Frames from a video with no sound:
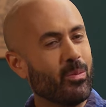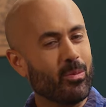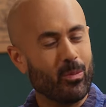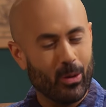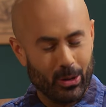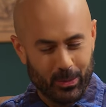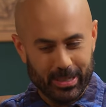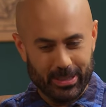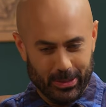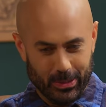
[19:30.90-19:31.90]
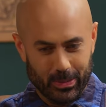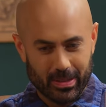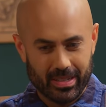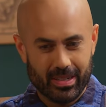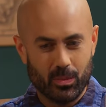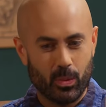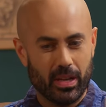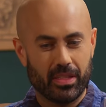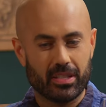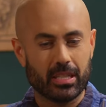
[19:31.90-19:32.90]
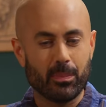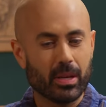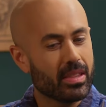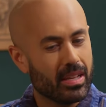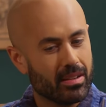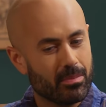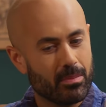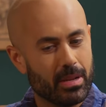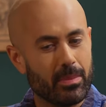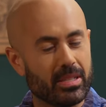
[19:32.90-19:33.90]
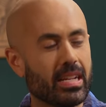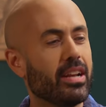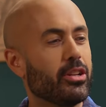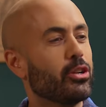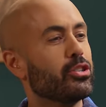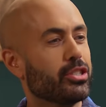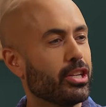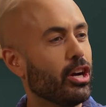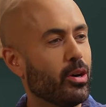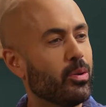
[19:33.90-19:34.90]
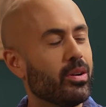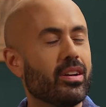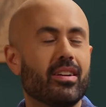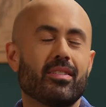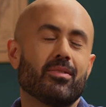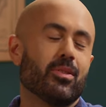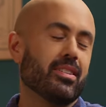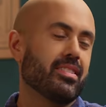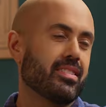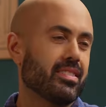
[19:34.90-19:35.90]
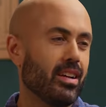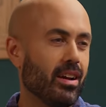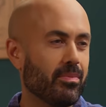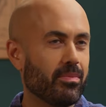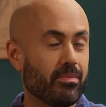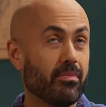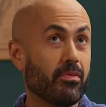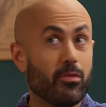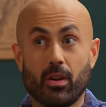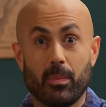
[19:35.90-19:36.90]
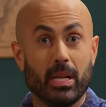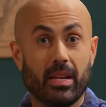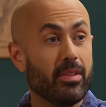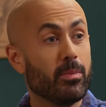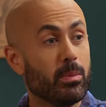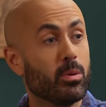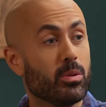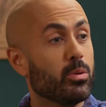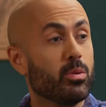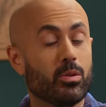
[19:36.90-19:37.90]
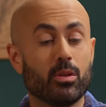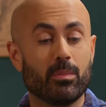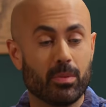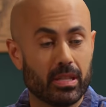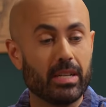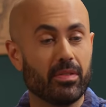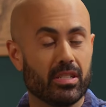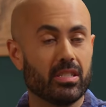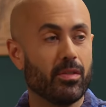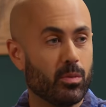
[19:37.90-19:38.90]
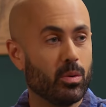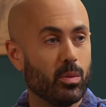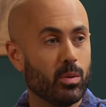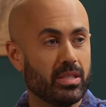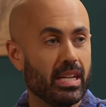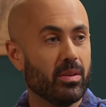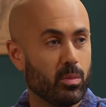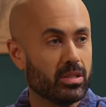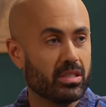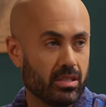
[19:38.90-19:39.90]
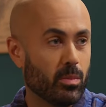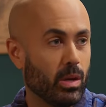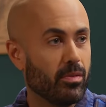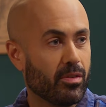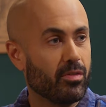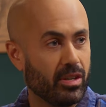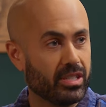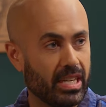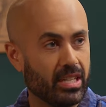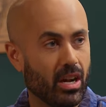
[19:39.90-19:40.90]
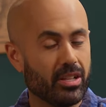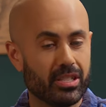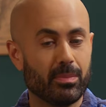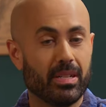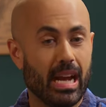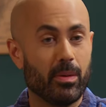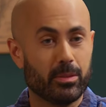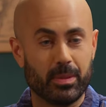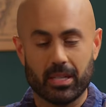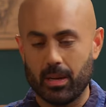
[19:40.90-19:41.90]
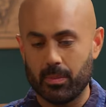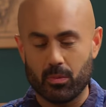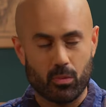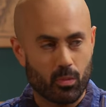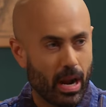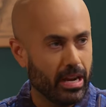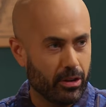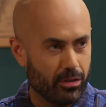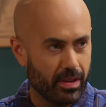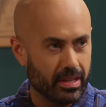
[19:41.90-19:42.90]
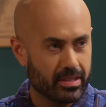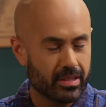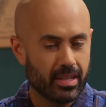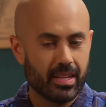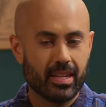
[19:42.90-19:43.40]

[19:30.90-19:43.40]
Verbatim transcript: what do we do with something that maybe ten years ago was, for, I mean, even people who, that believe in this stuff w would say it was somewhat of a fringe ideology, but now has become right in your face.